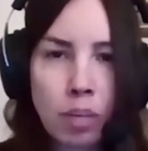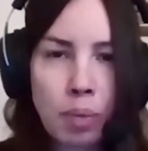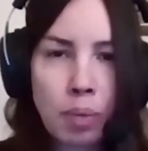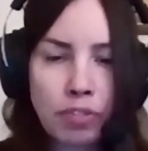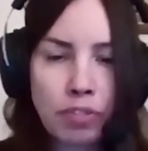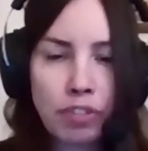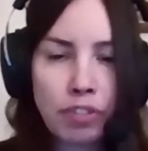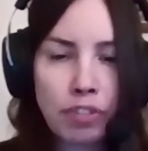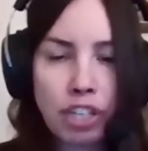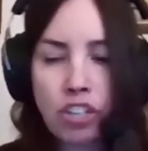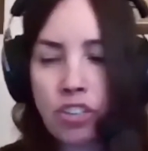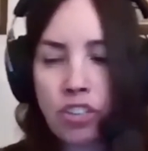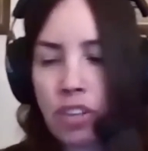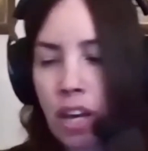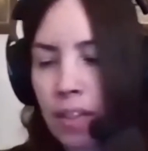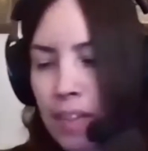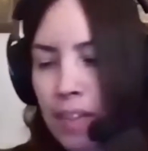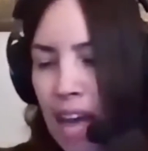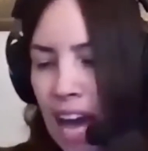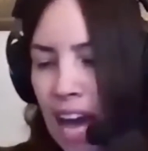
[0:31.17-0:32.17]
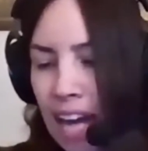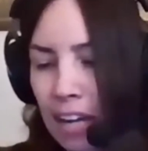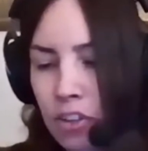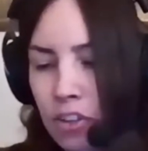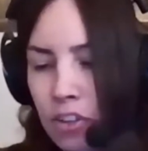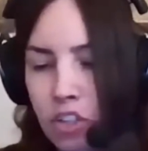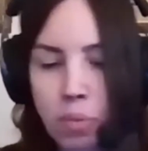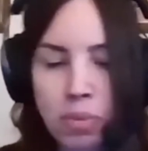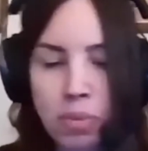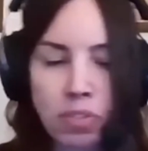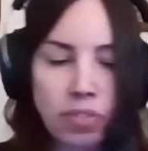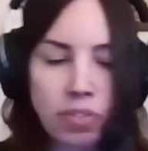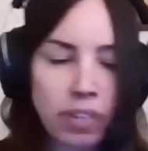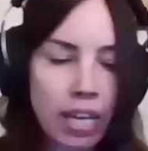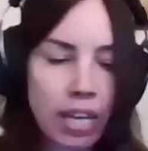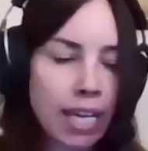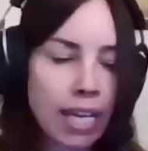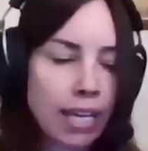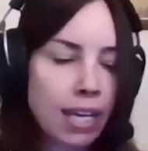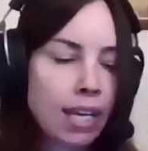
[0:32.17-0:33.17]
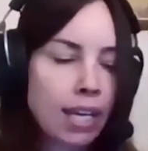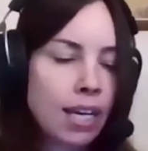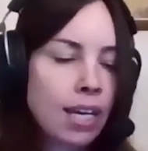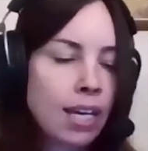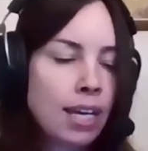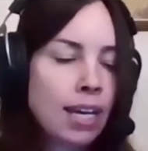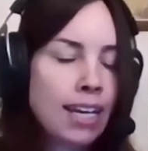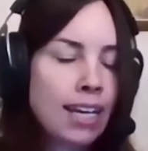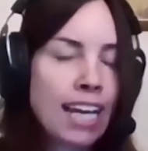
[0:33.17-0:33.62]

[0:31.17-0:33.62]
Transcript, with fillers: now there still can be frictions on that in terms of like